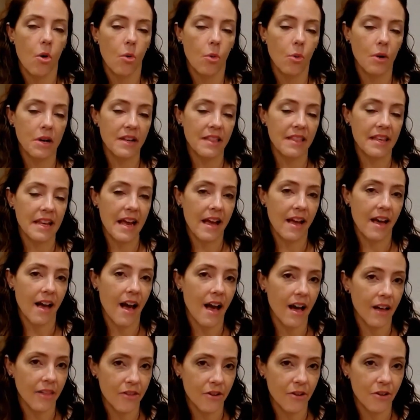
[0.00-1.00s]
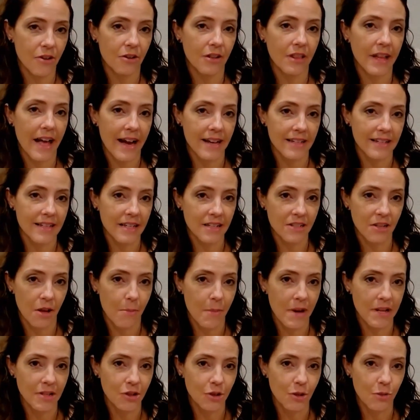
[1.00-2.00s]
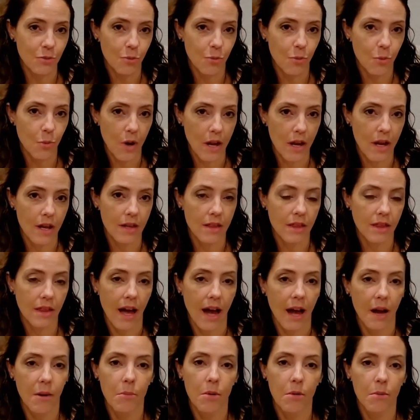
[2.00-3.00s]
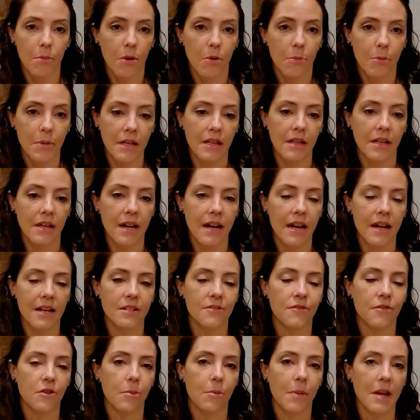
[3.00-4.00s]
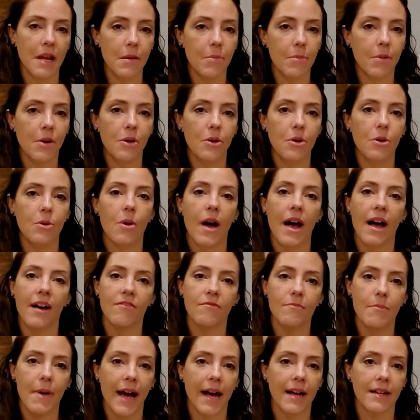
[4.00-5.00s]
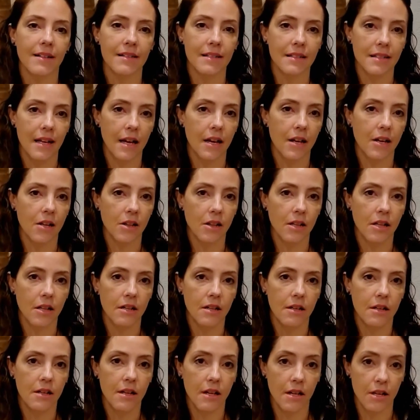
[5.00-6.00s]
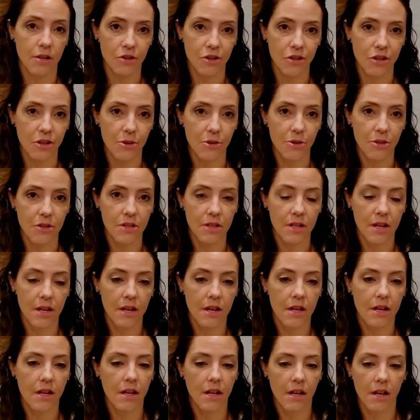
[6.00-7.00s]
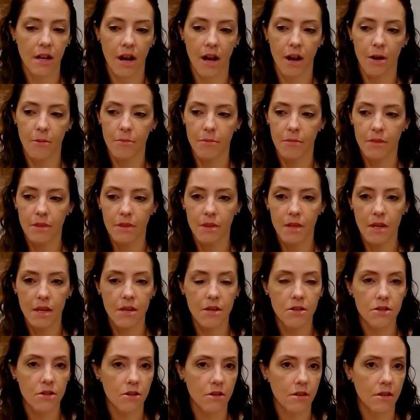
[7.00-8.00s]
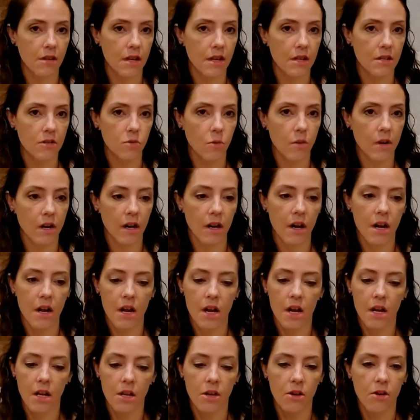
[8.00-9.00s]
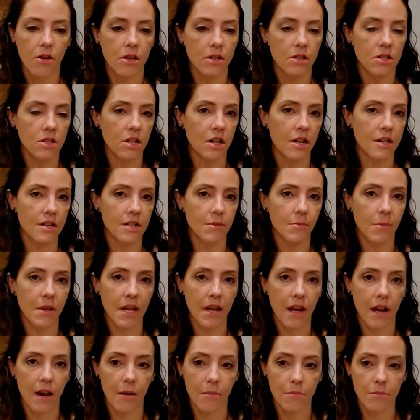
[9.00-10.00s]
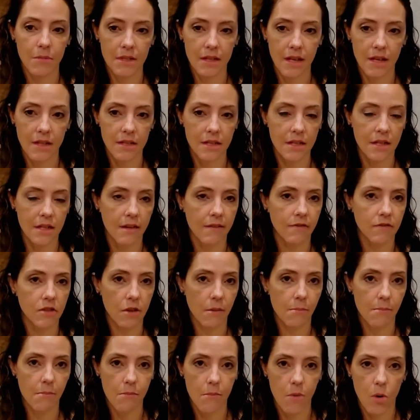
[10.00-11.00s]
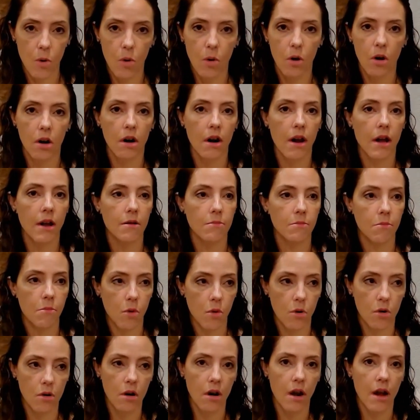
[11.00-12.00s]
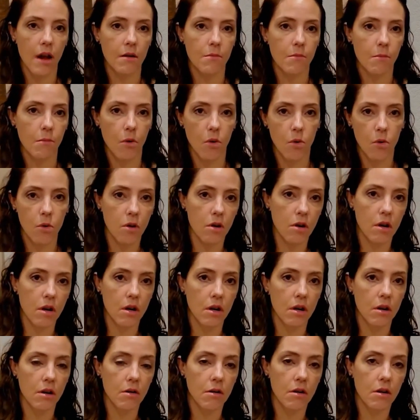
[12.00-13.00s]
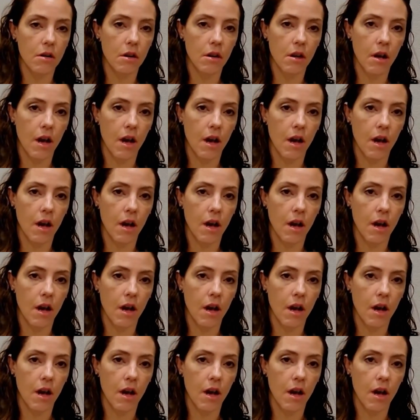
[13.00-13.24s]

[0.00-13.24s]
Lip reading: One of the other last things I'll mention with hypermobility is for people who have mast cell issues. These are things where you can start to become sensitive to more and more and more